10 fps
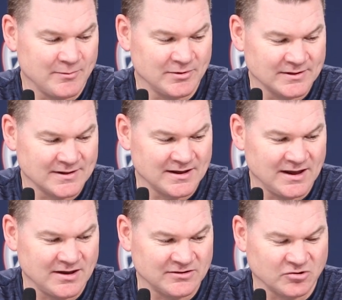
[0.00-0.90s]
I mean, it,
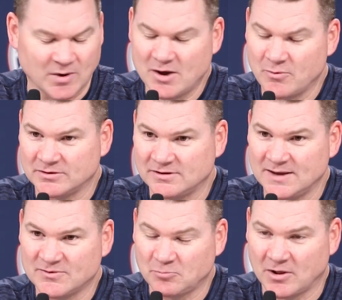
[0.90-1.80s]
it's great when
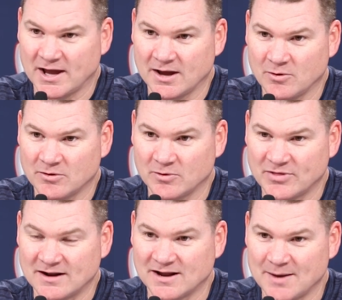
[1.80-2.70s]
teams play with, with
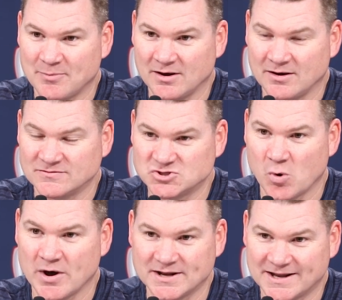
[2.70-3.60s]
that type of
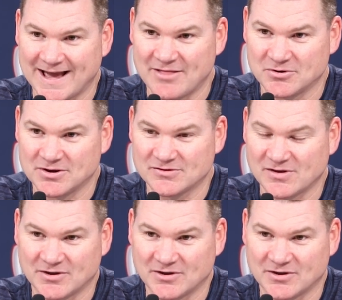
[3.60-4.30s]
joy and togetherness.